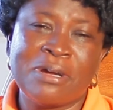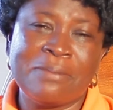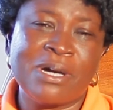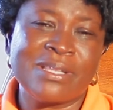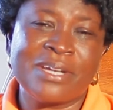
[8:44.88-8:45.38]

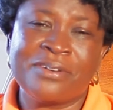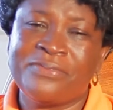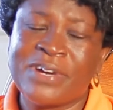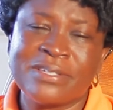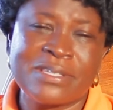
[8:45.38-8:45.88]
about the
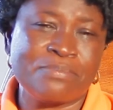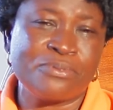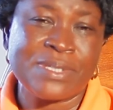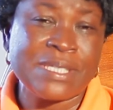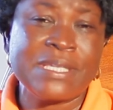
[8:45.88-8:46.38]
grievance
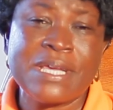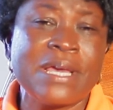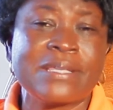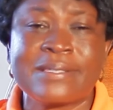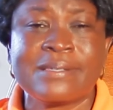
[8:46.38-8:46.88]

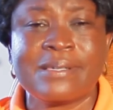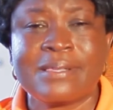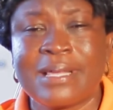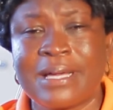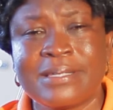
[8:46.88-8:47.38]
procedures
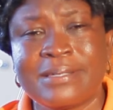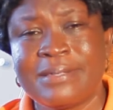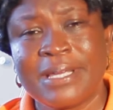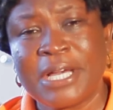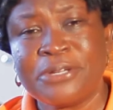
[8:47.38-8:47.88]
that
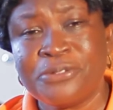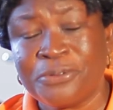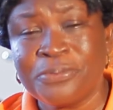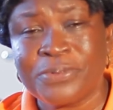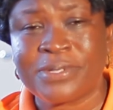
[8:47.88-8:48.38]
they can
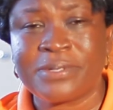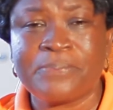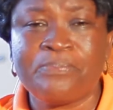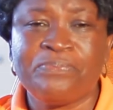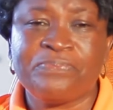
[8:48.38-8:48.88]
use
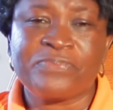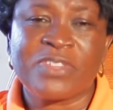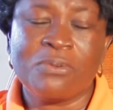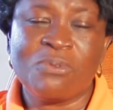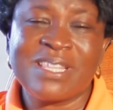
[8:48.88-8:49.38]

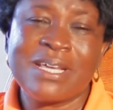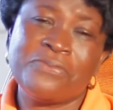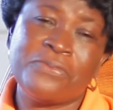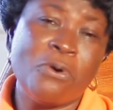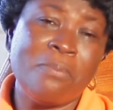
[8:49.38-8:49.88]
whether
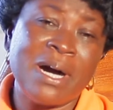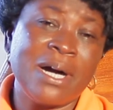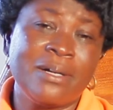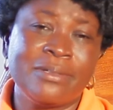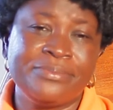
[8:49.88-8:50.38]

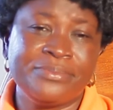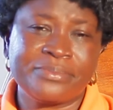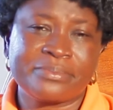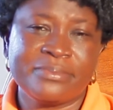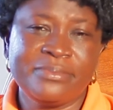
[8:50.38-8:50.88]
formal
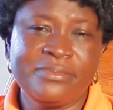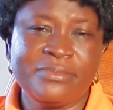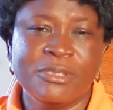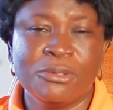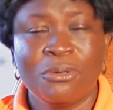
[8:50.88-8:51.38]

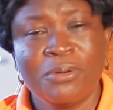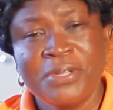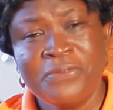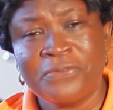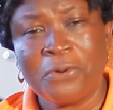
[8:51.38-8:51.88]
or
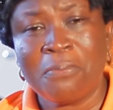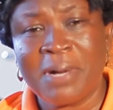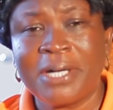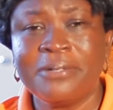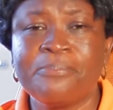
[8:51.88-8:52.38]

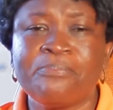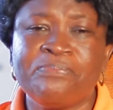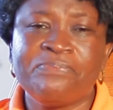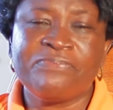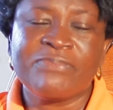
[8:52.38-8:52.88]
informal
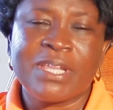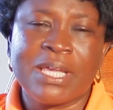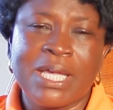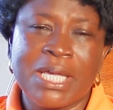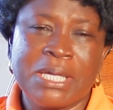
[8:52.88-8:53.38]

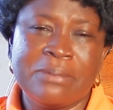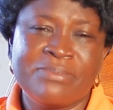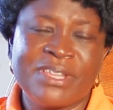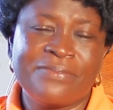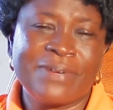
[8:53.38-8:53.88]

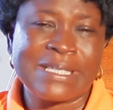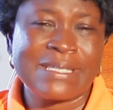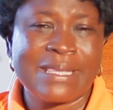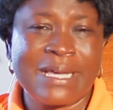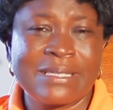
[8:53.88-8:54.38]
um, the
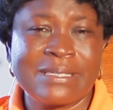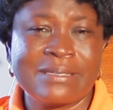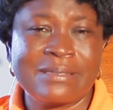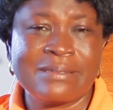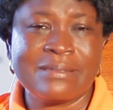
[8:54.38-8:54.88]
fact that
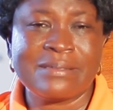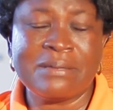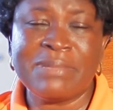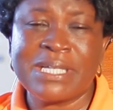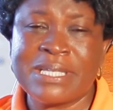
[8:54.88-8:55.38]

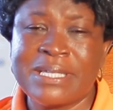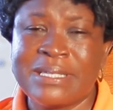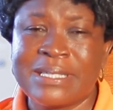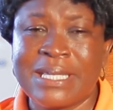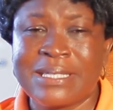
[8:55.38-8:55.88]
somebody
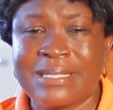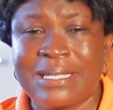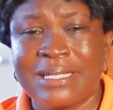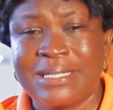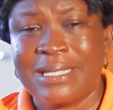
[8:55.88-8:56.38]
is
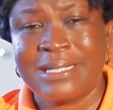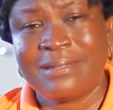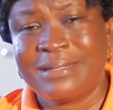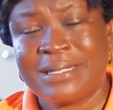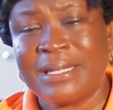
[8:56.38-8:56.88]

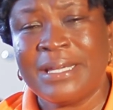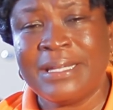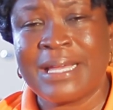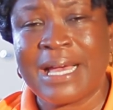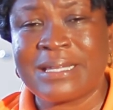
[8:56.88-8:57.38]

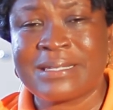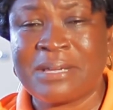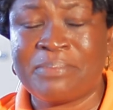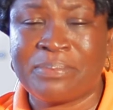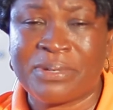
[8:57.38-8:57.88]
seen as
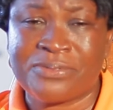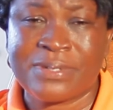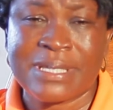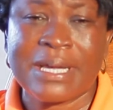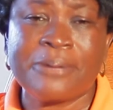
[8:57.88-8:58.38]
a
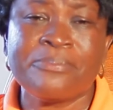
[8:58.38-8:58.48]
perpetrator